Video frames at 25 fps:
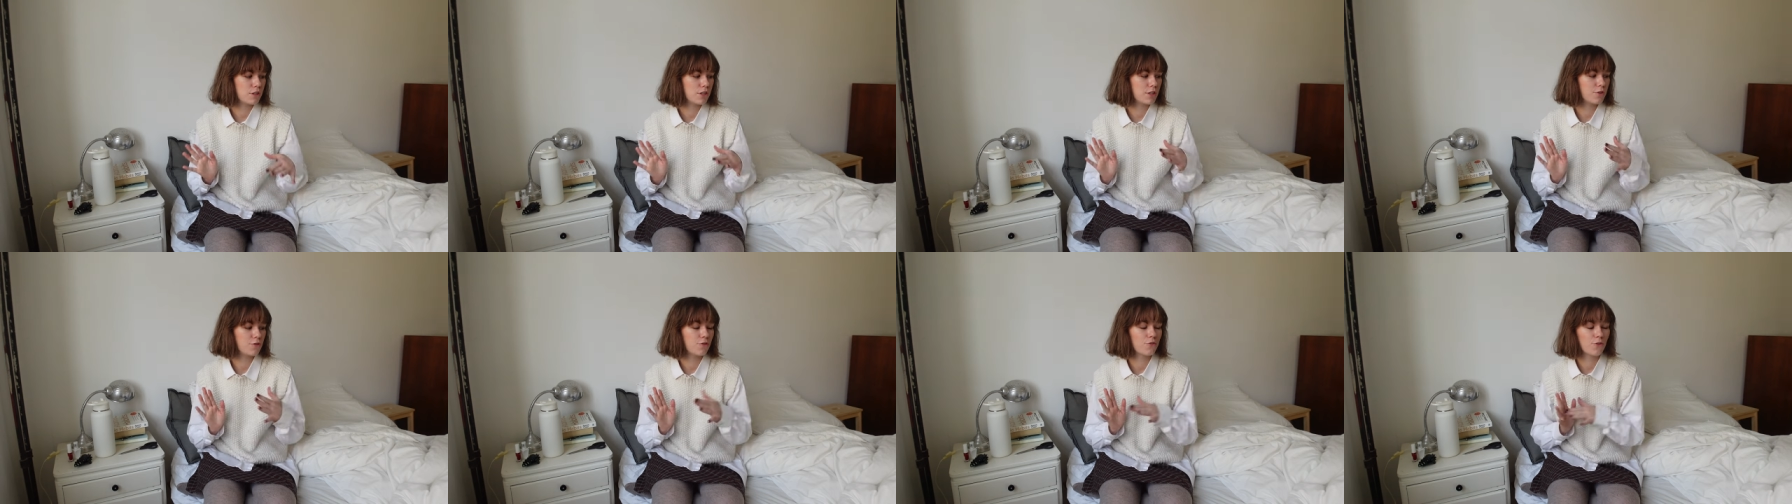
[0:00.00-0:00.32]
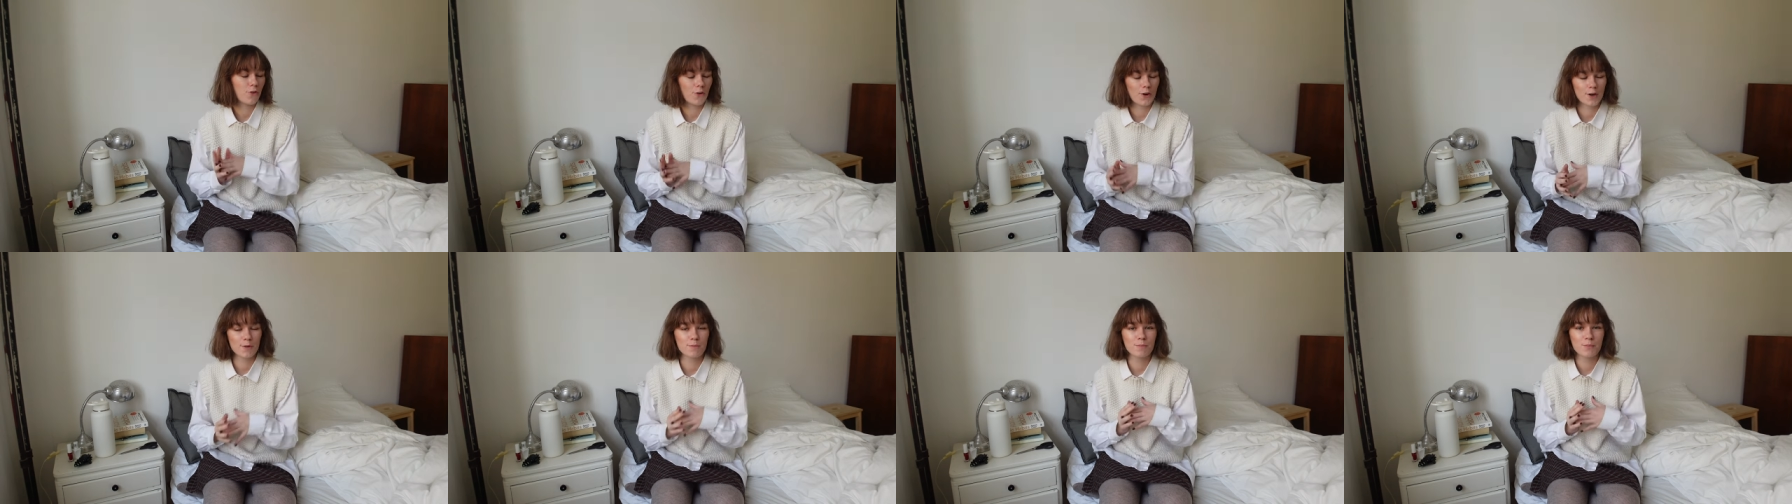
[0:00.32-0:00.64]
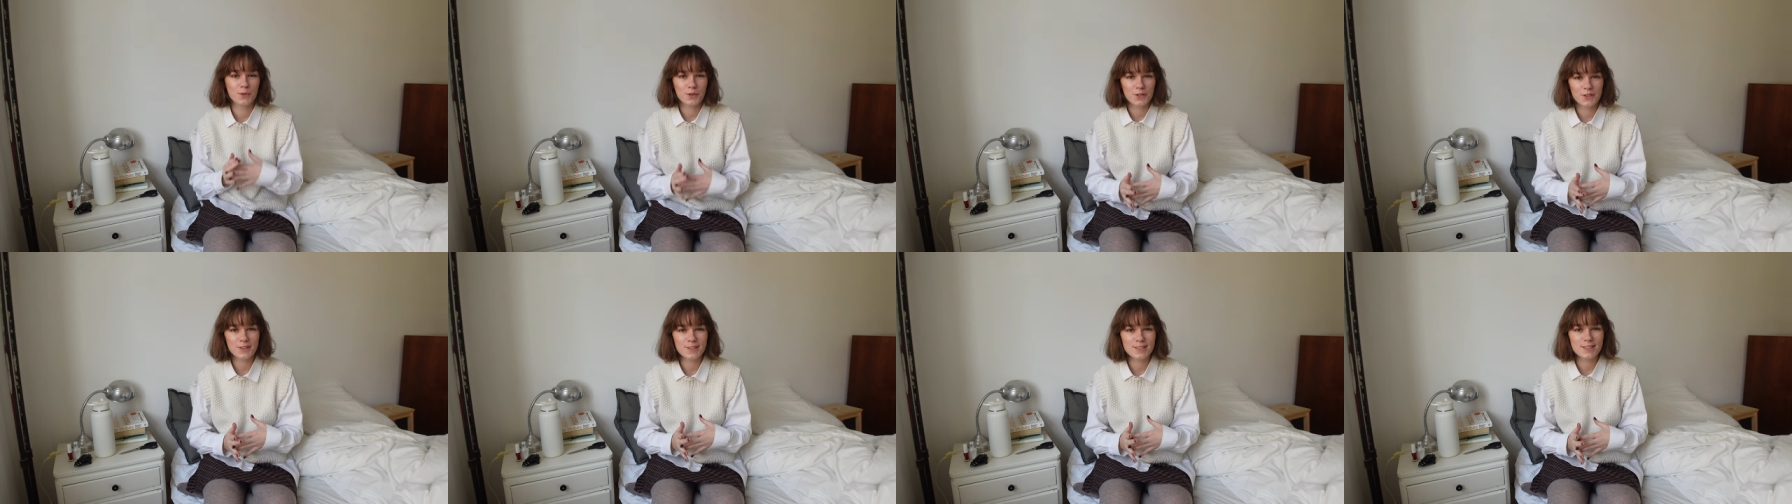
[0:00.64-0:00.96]
read four
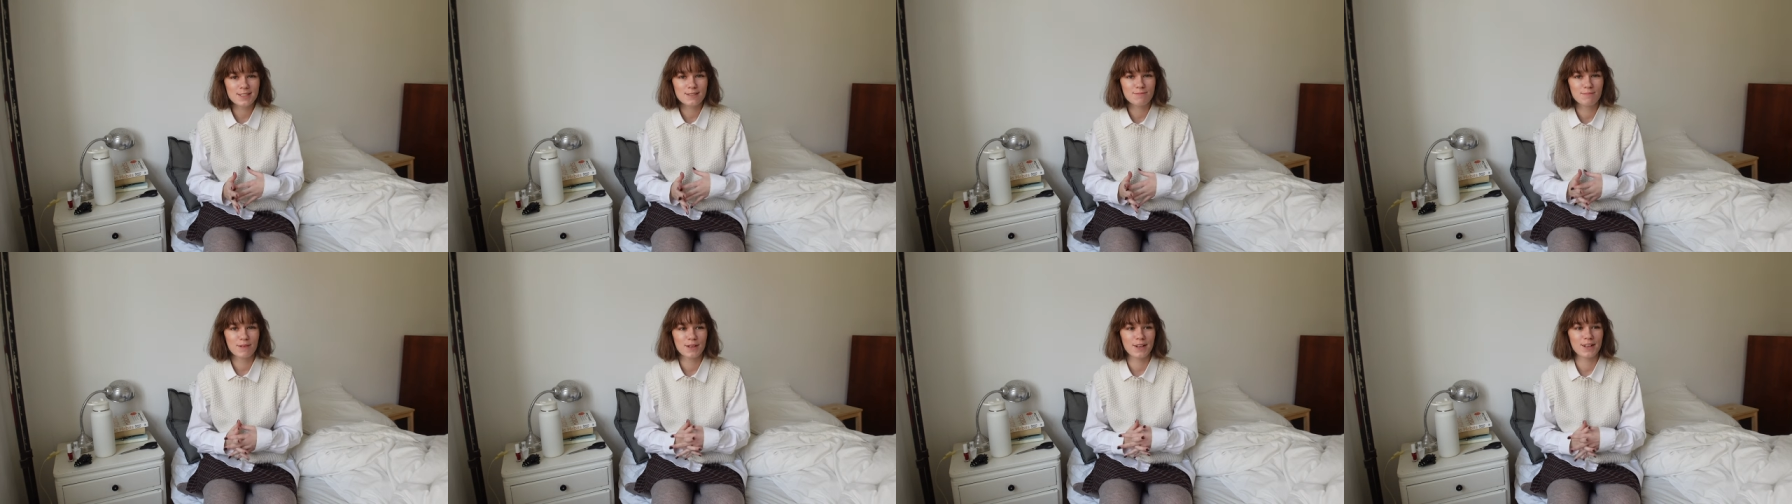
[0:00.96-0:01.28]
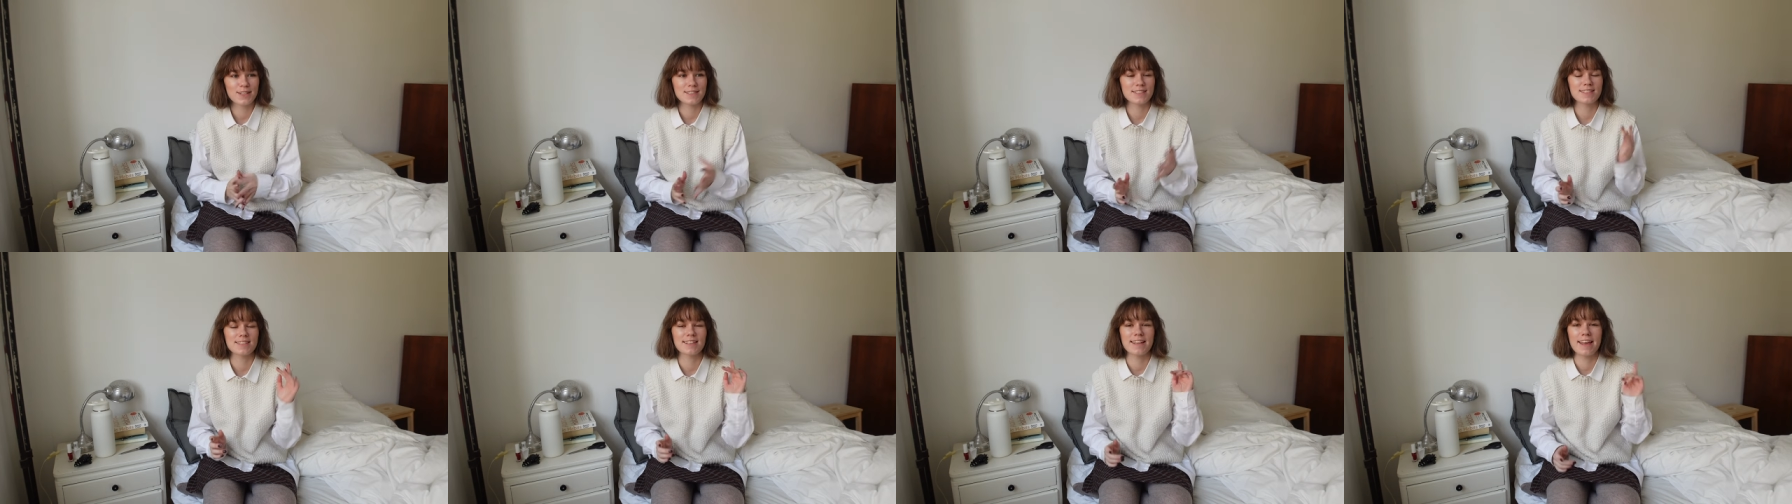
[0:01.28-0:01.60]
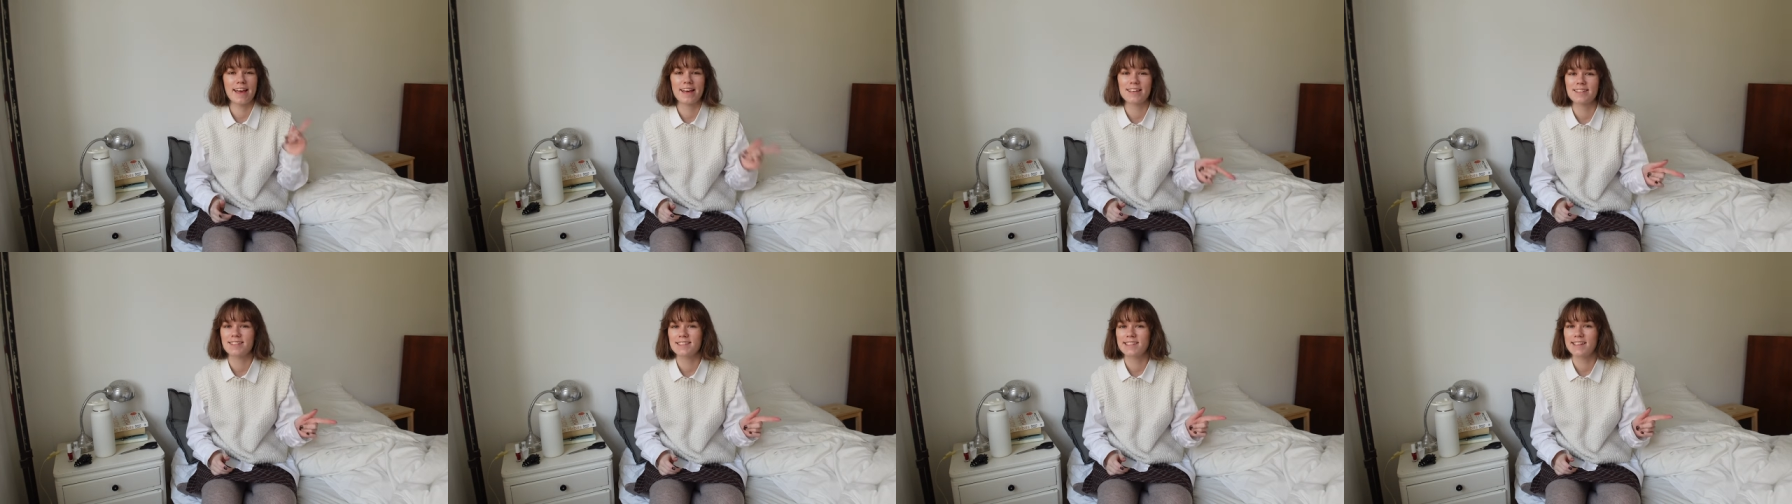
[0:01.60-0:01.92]
books because
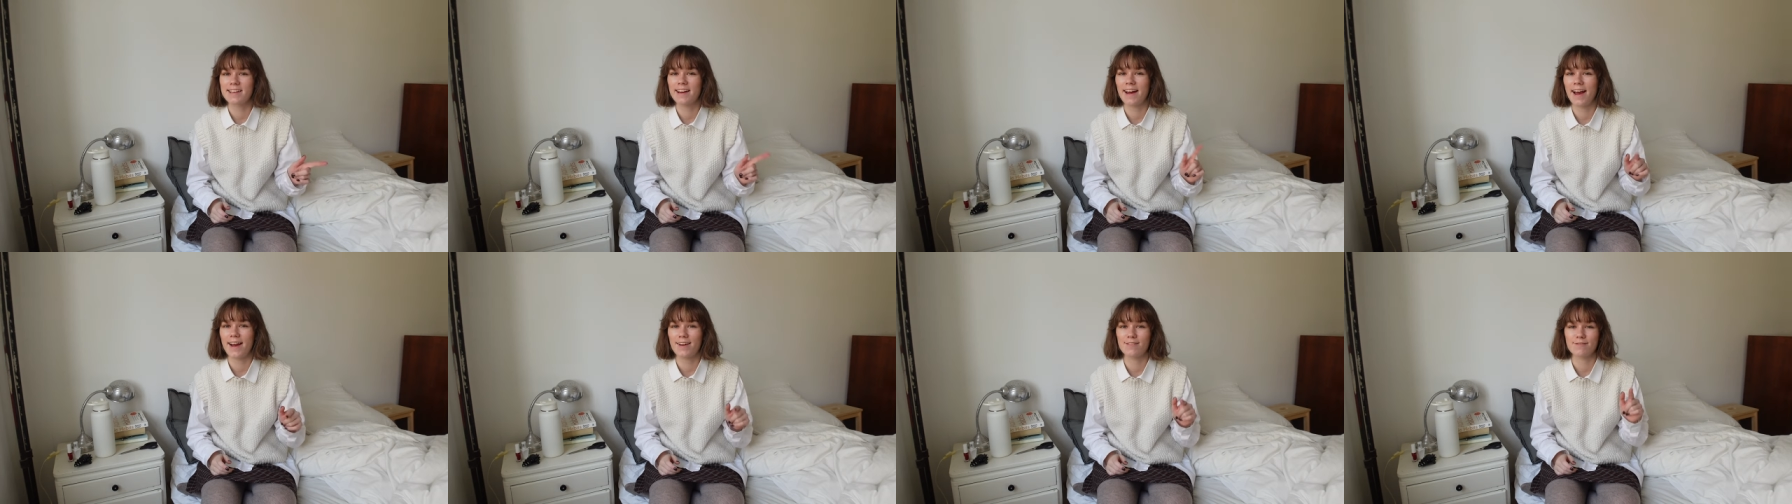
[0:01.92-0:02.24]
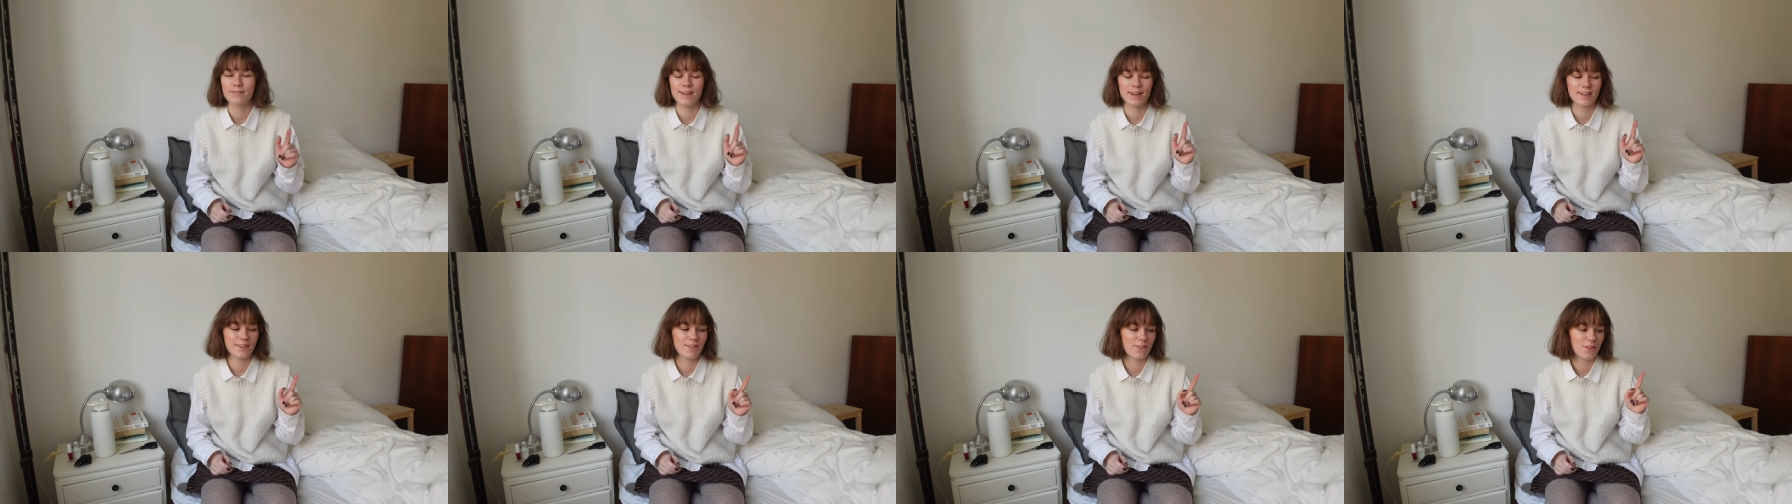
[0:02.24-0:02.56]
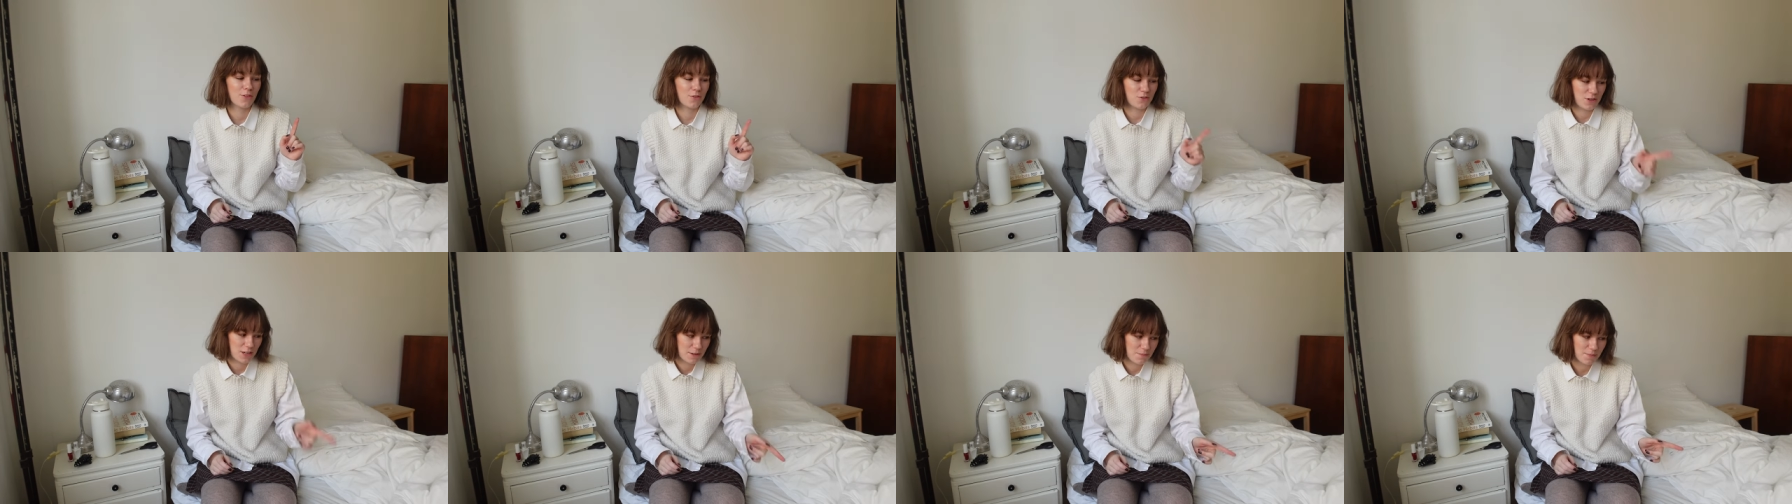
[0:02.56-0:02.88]
last year I read
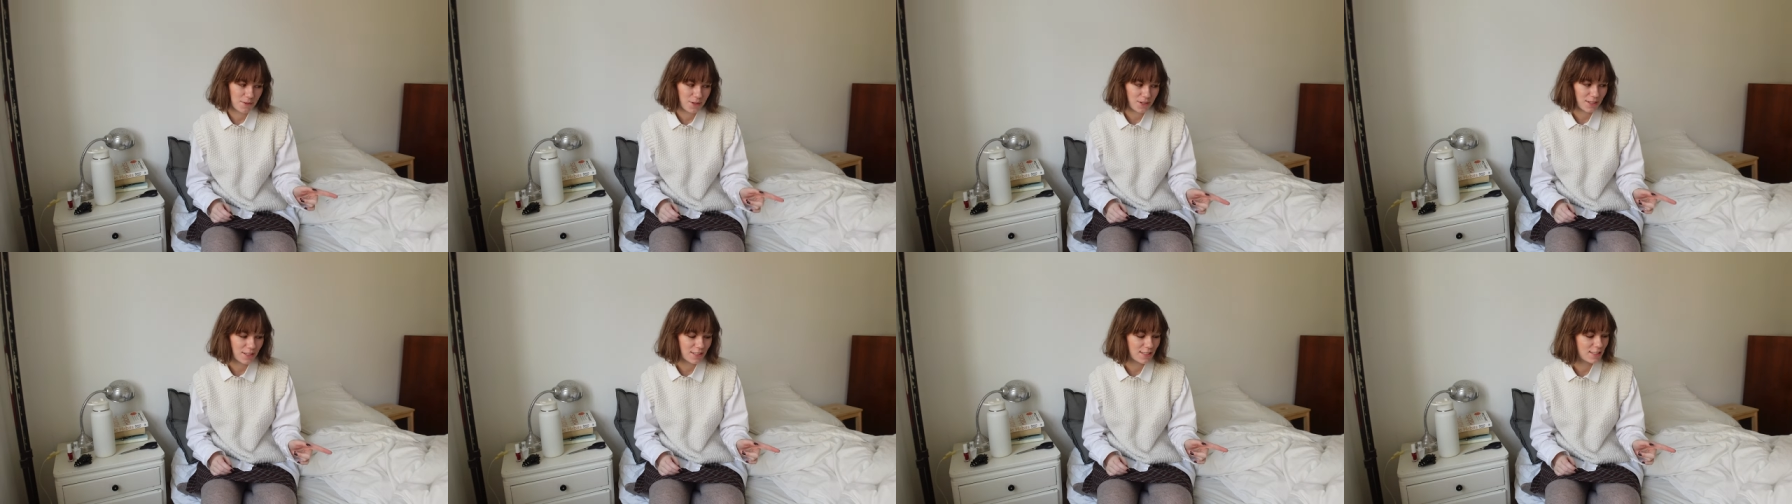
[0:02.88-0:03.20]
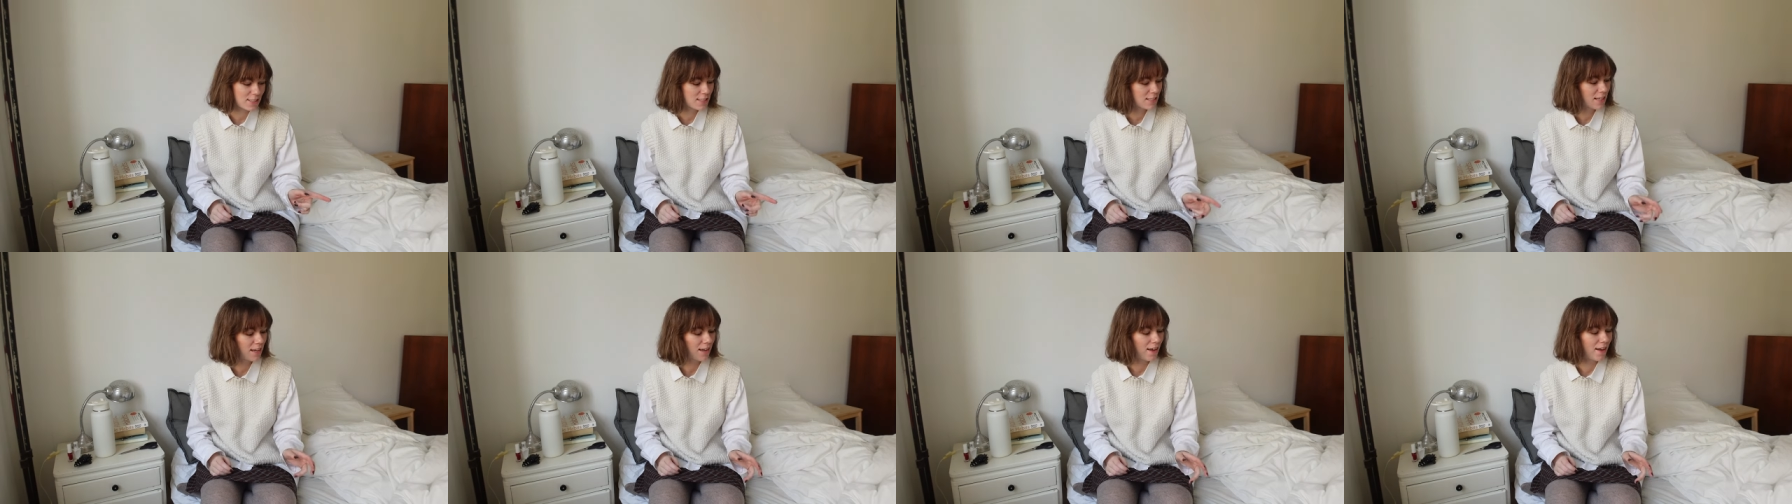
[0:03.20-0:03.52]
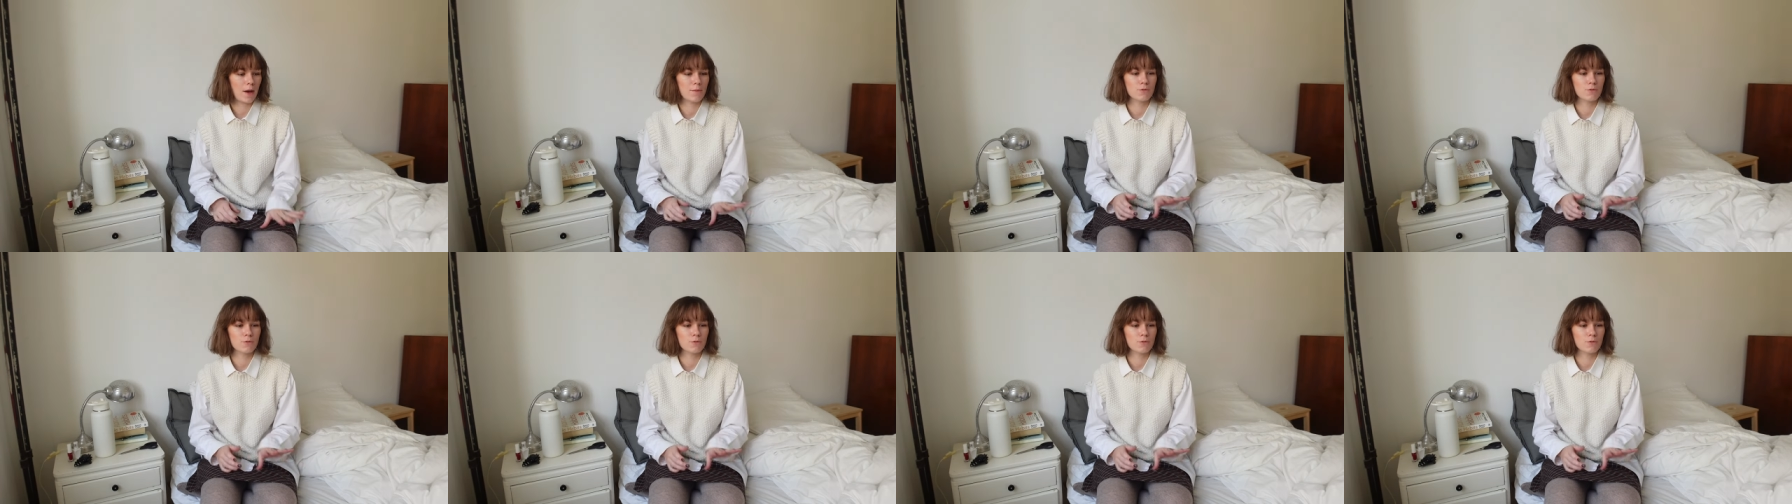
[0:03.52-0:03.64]
three books.